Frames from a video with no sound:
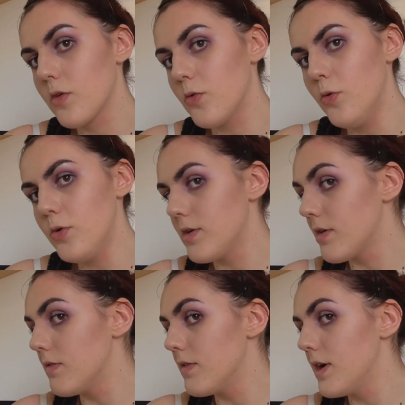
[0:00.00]
Oh, you
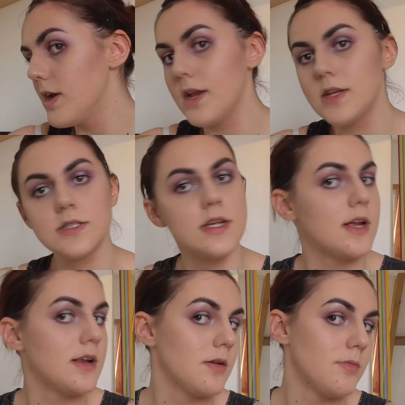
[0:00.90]
can really see
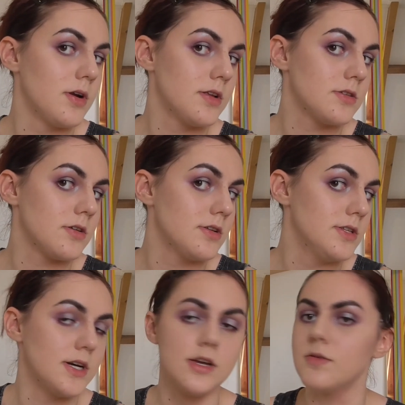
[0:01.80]
that in the monitor.
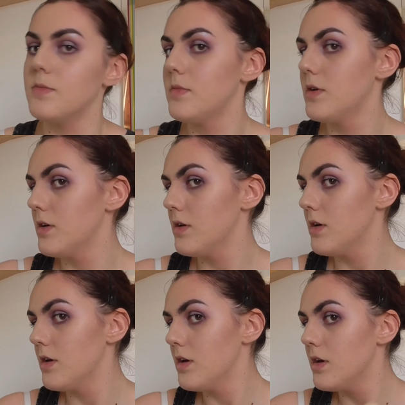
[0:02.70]
Damn.
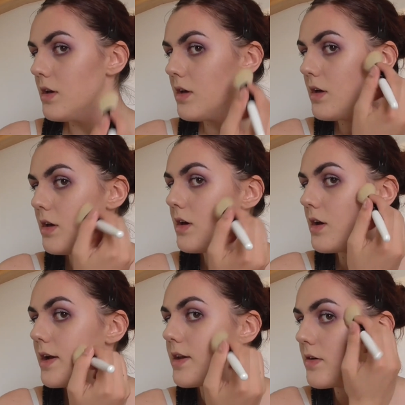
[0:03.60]

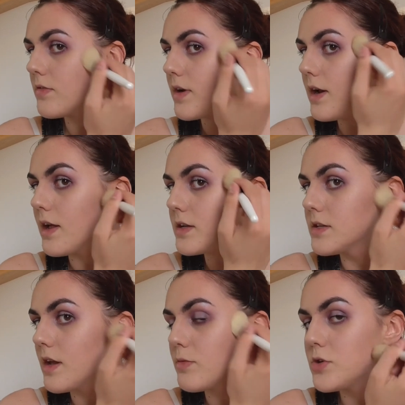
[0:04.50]
I didn't realize
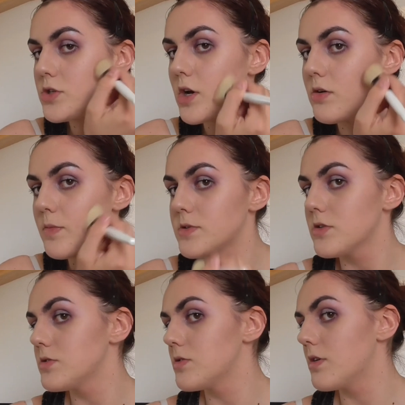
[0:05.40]
that would show up so
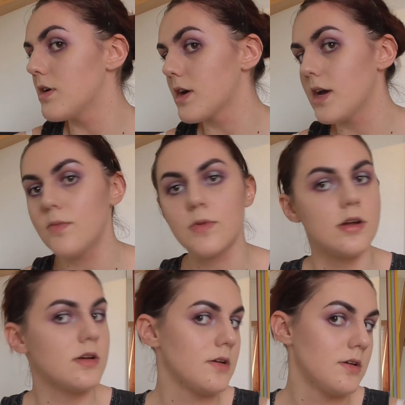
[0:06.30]
strong on camera.
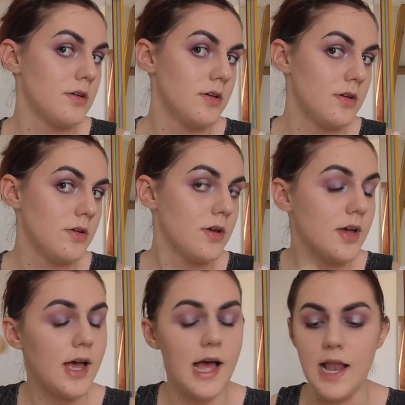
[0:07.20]

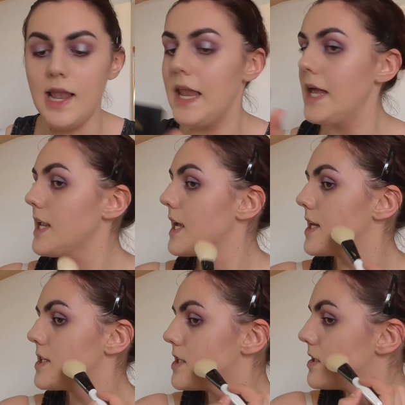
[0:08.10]
I like
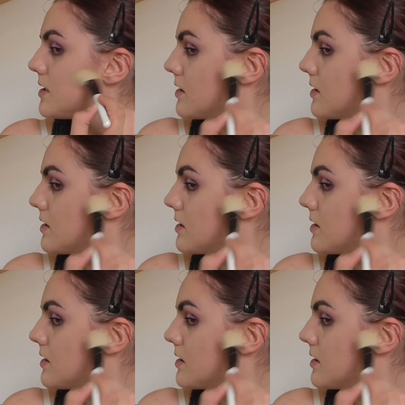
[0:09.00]
it.